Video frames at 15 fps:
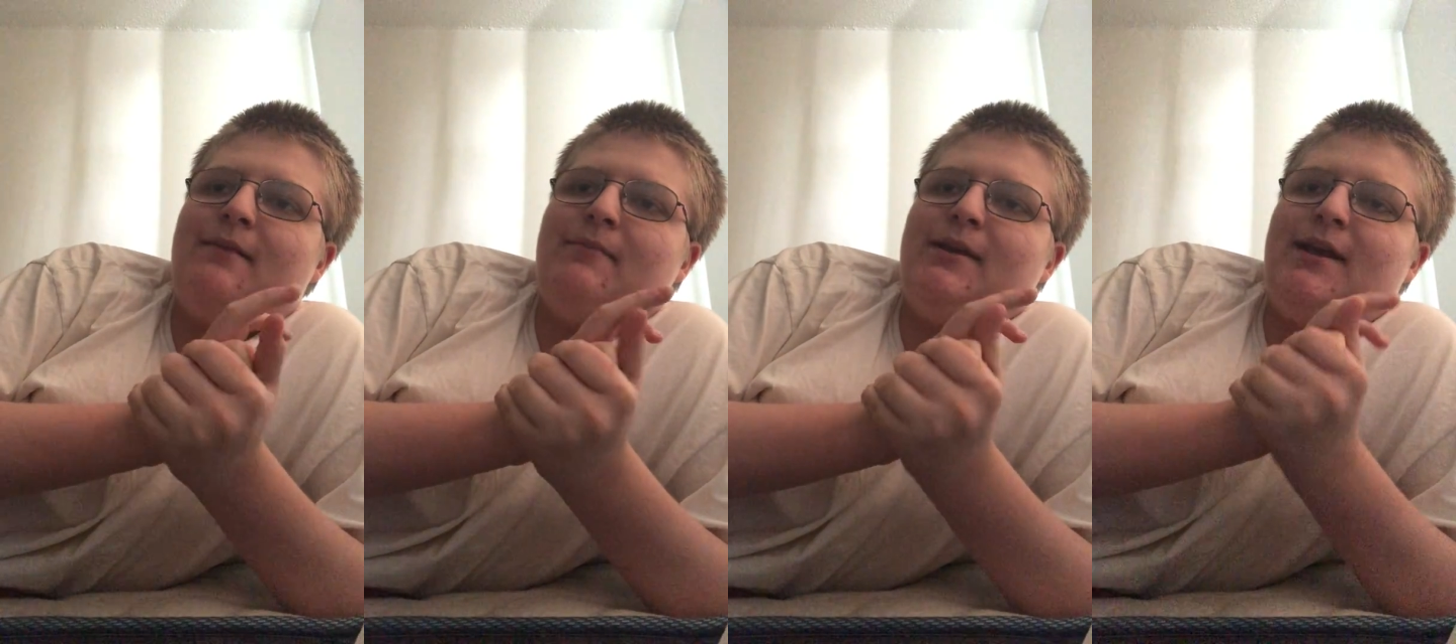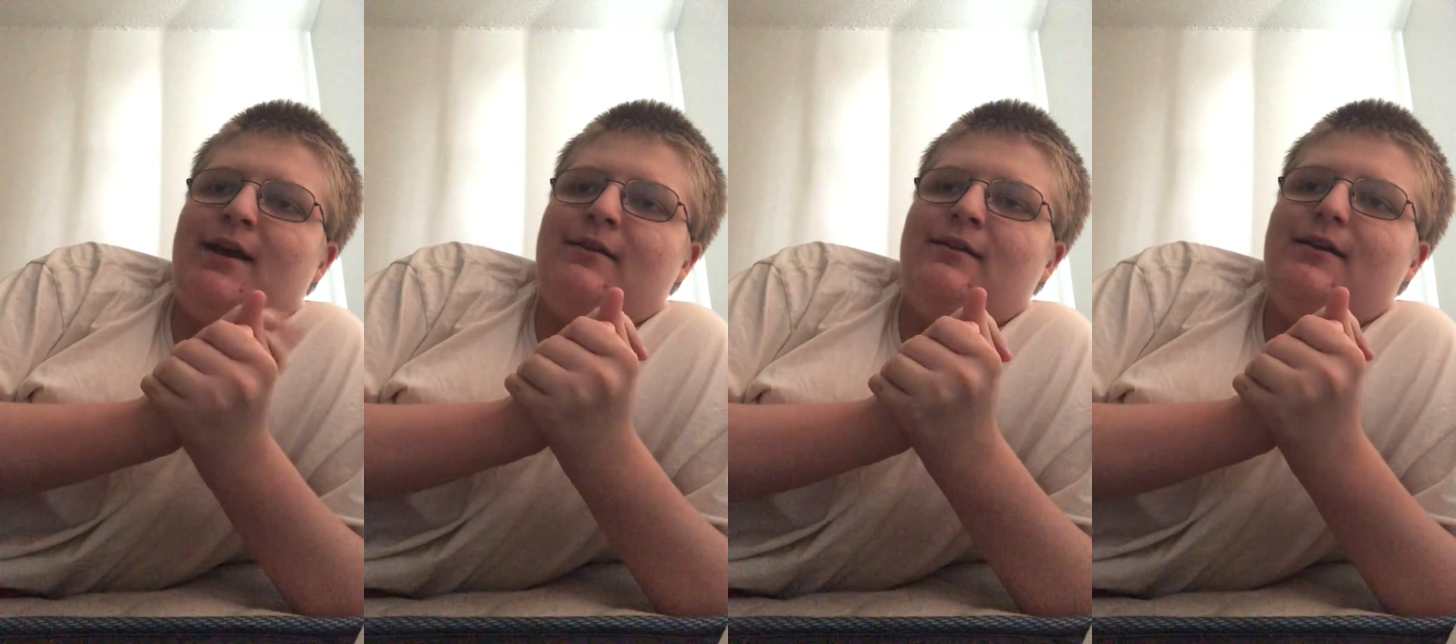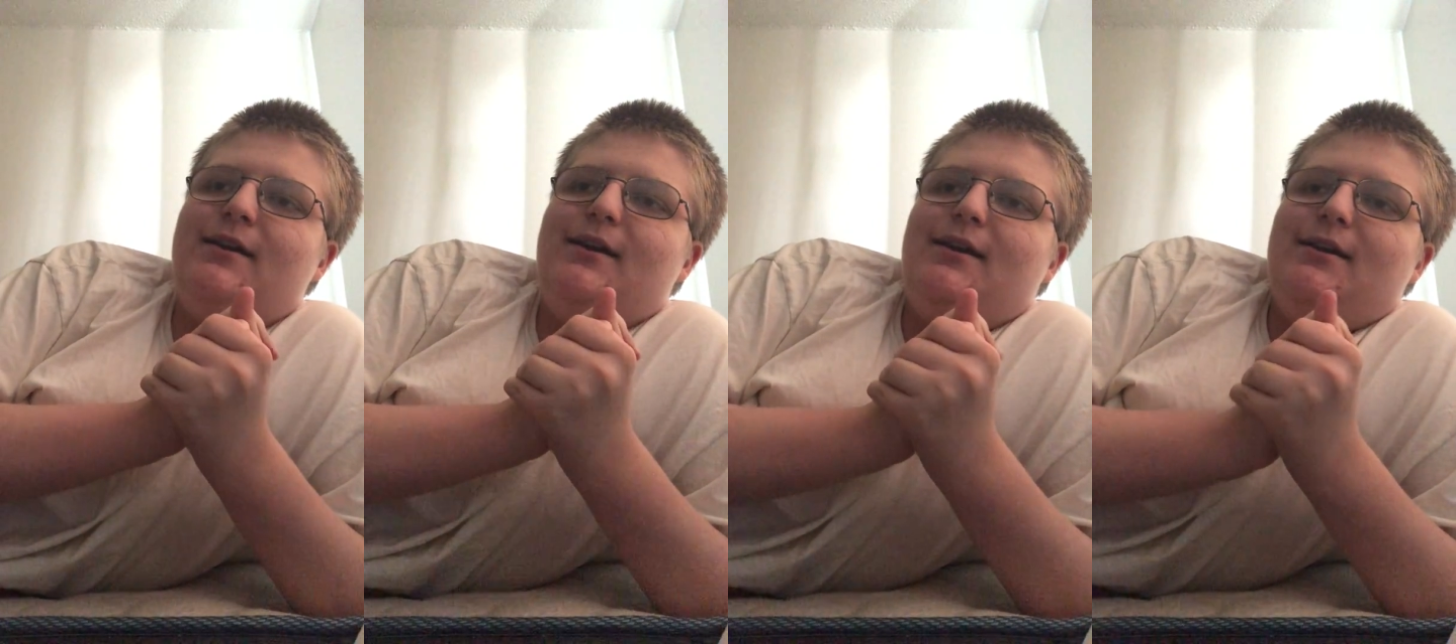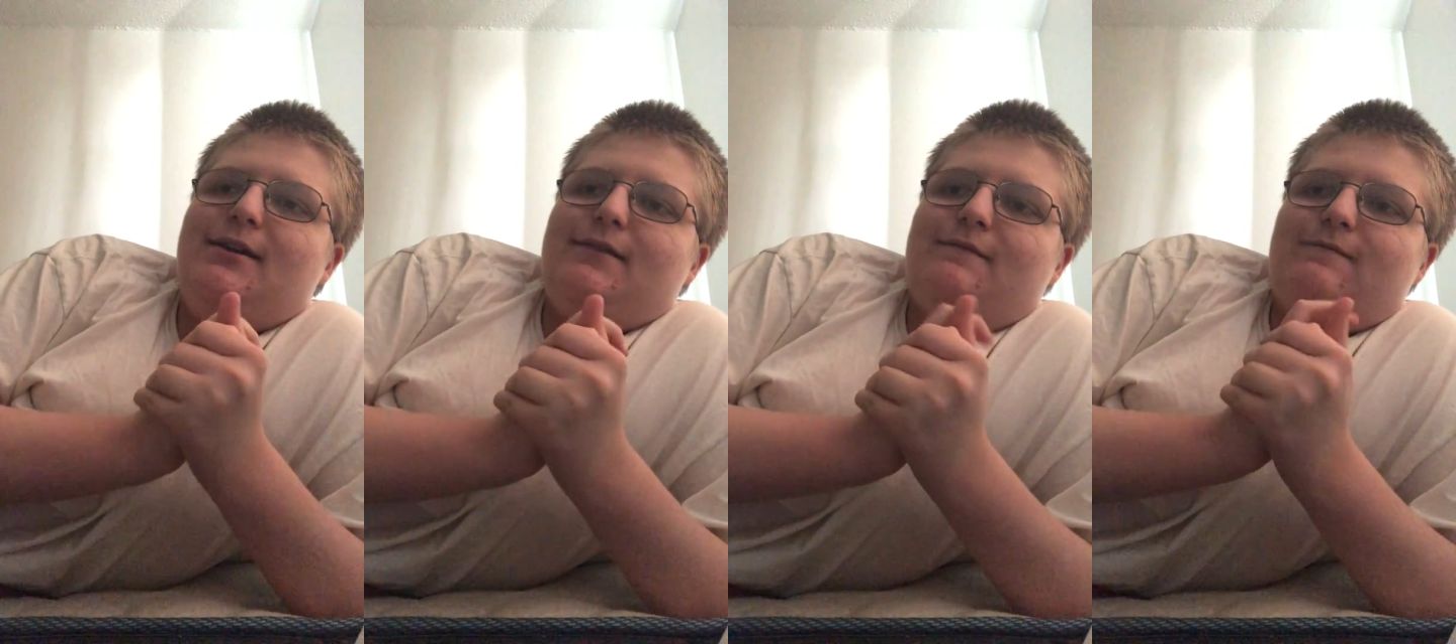My dad
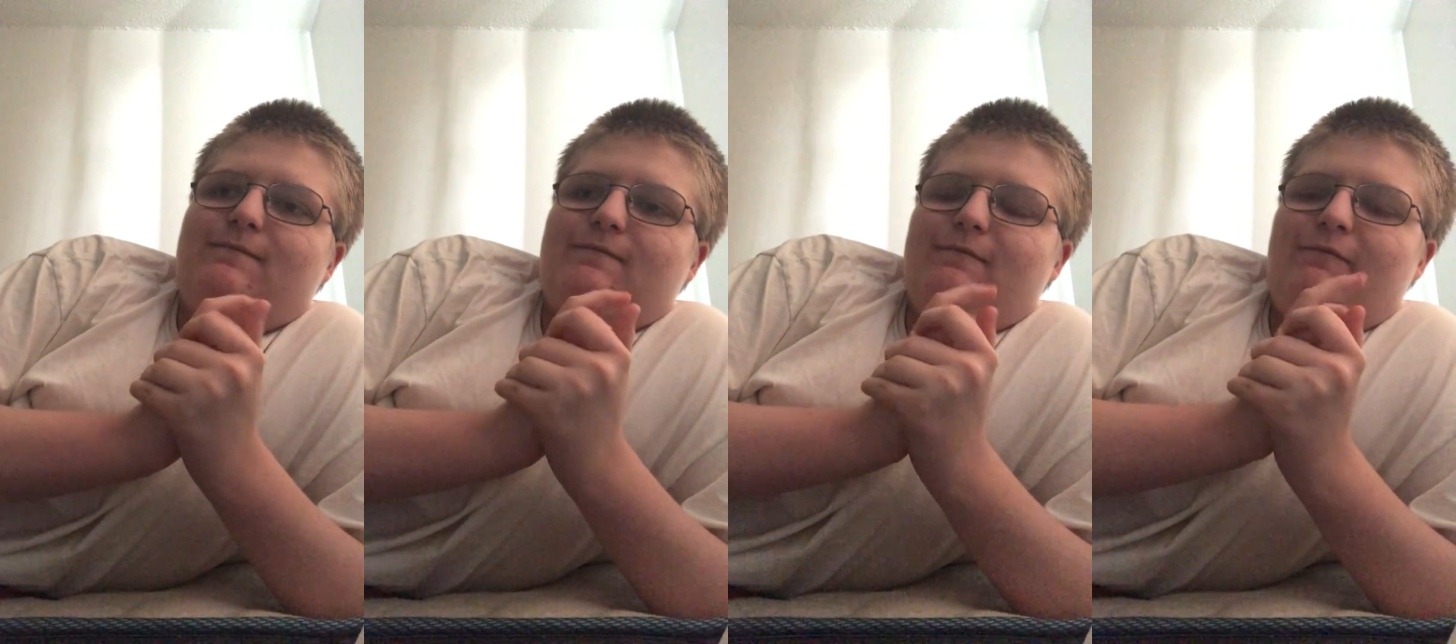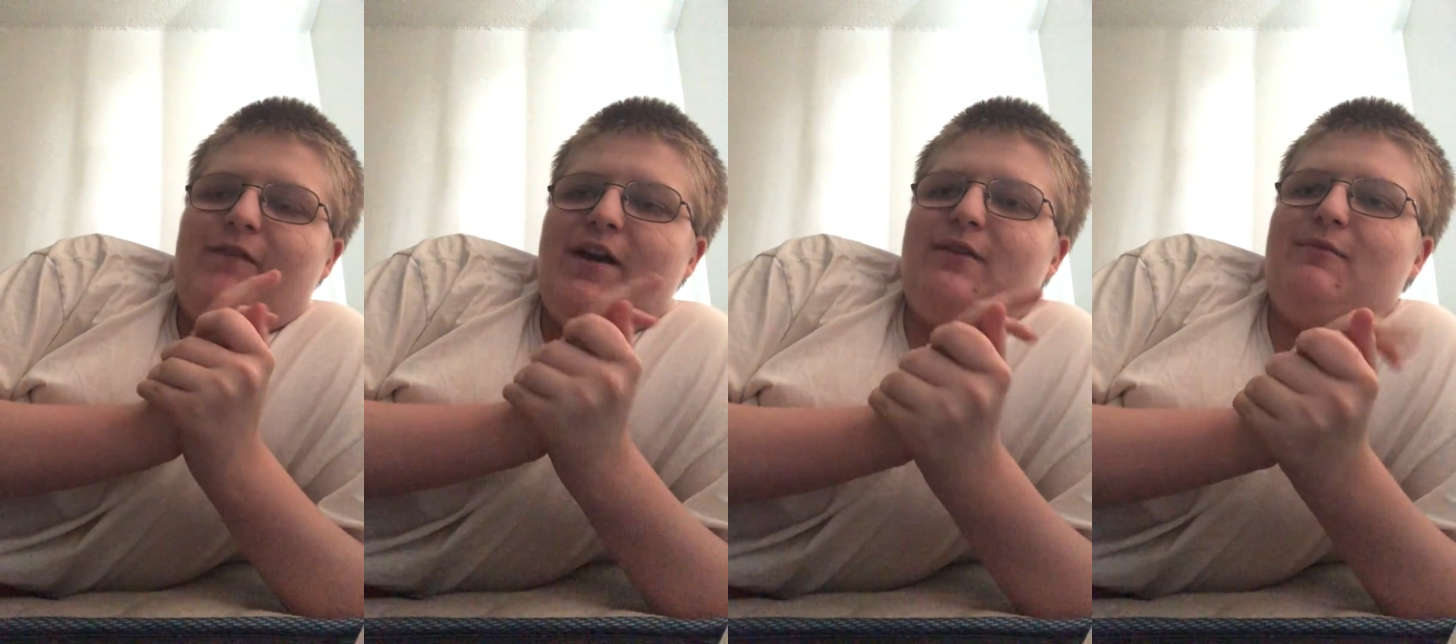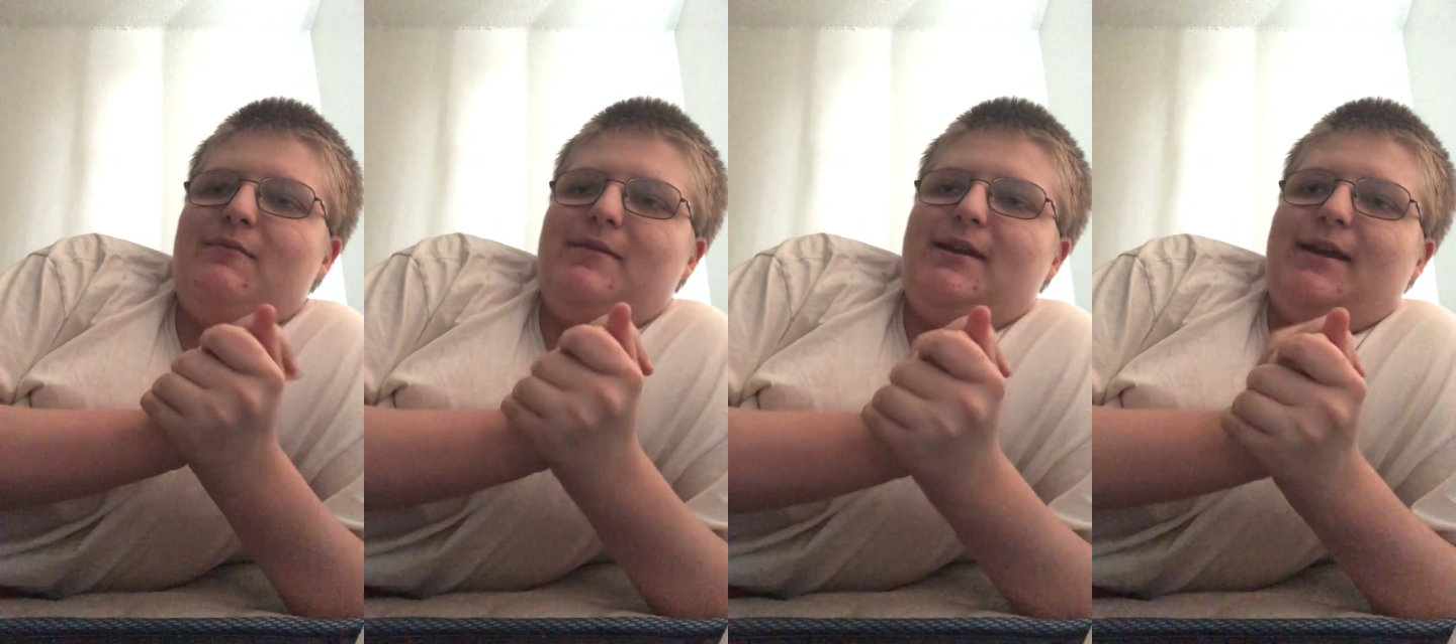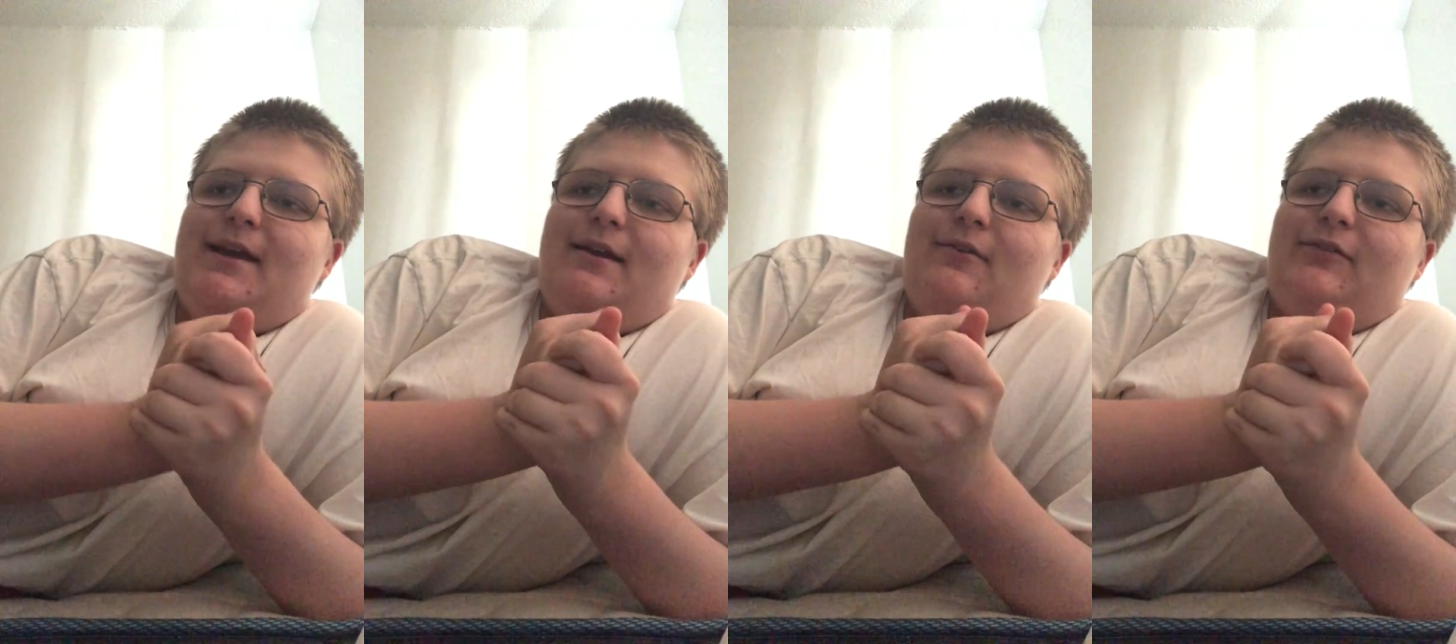fighting with me to
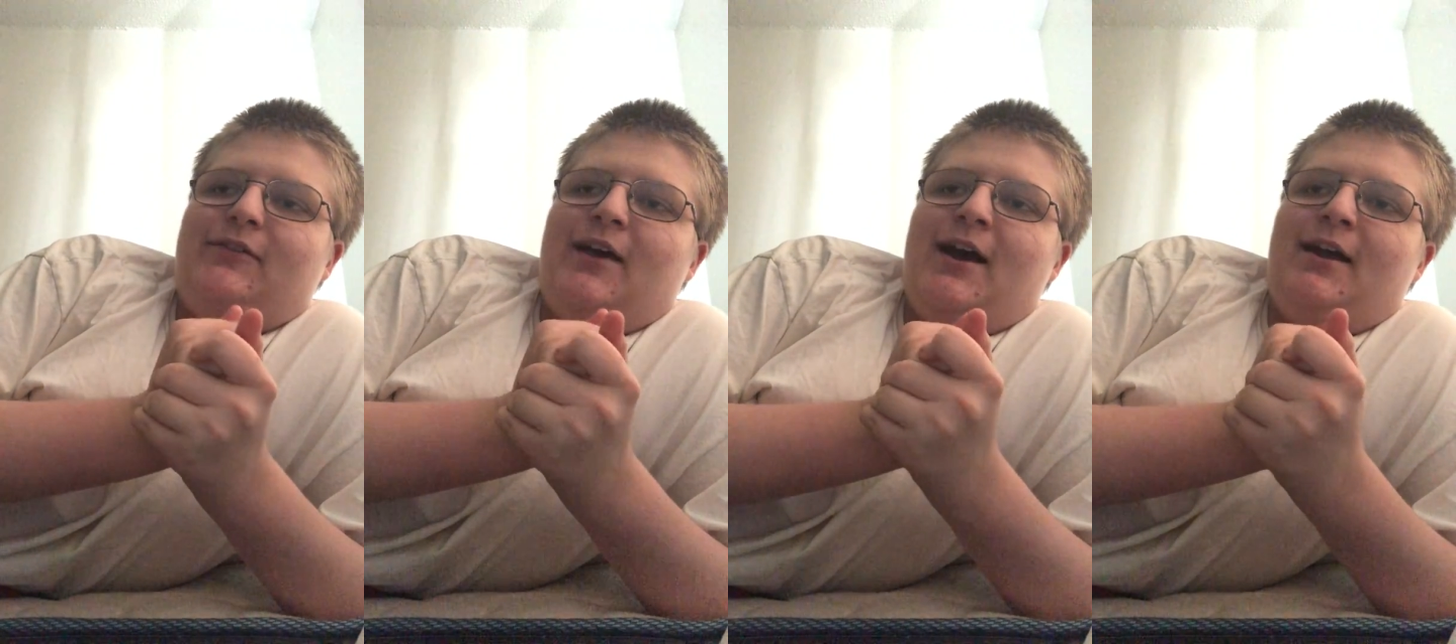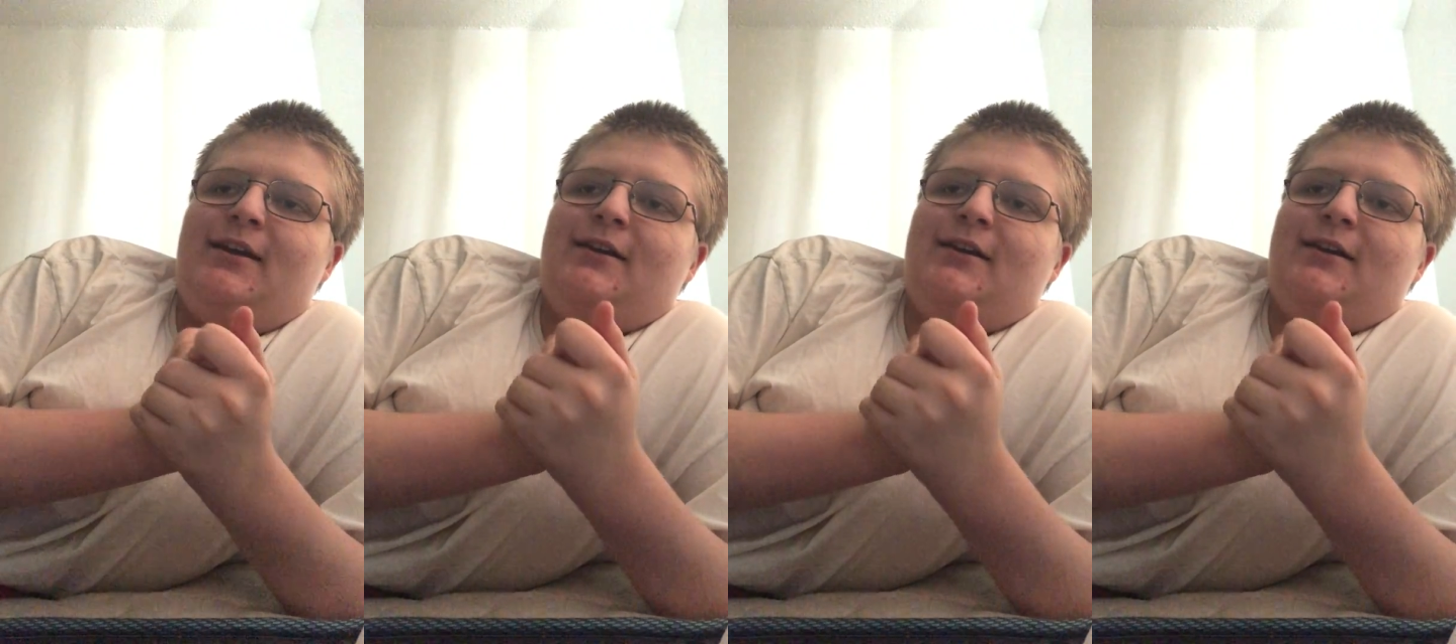get outside,